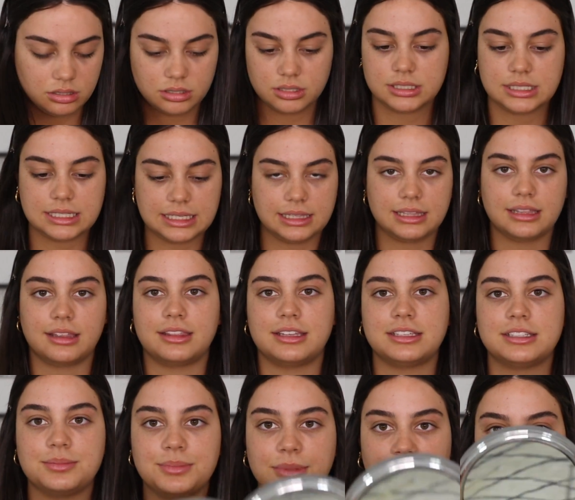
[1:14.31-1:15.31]
See,
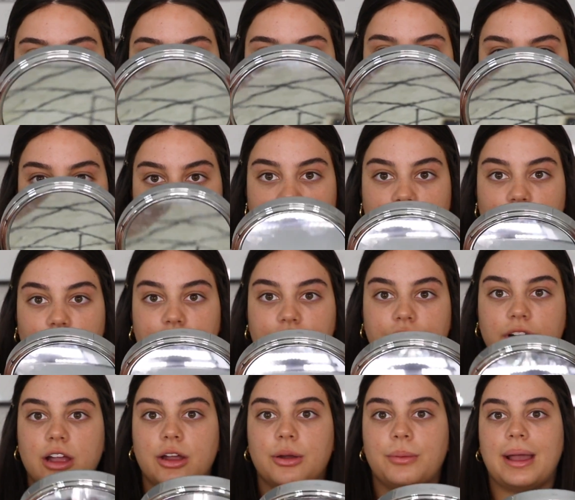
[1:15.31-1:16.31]
this mirror is like so
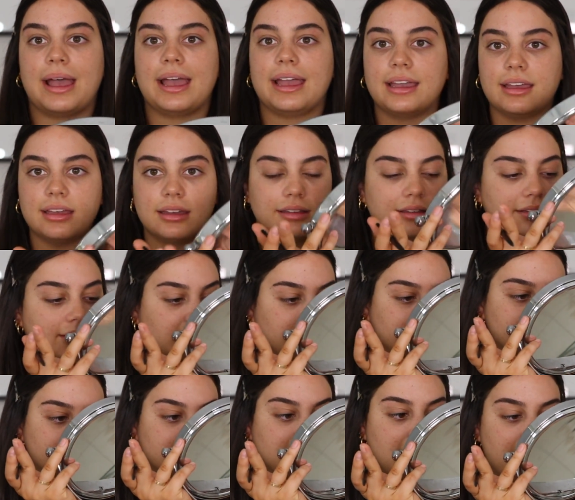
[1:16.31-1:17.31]
far away.
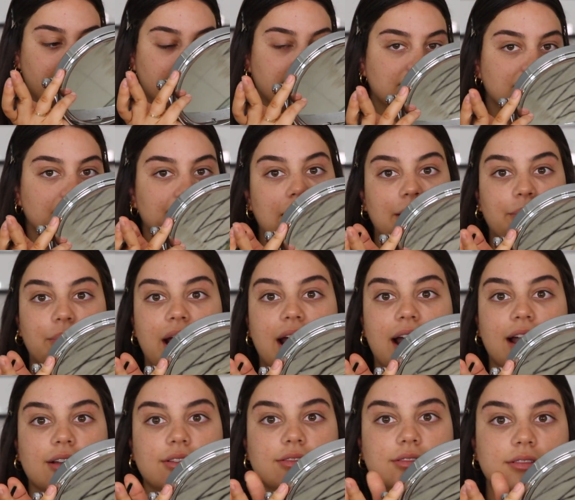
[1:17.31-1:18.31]
This is how I do my
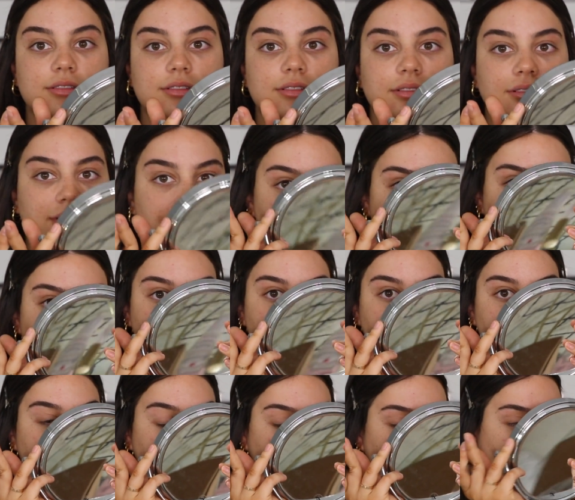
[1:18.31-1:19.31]
brows,
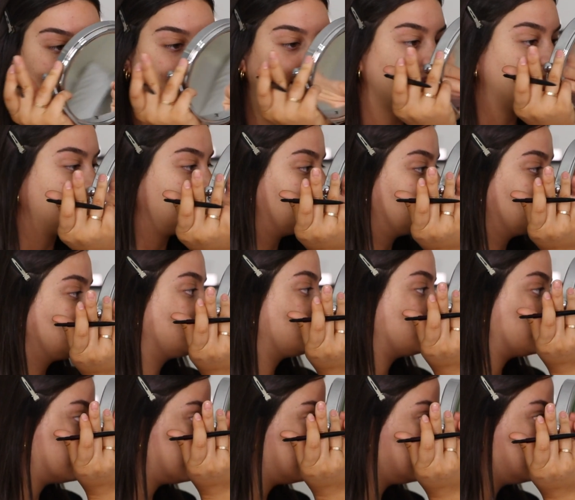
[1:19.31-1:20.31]
like this.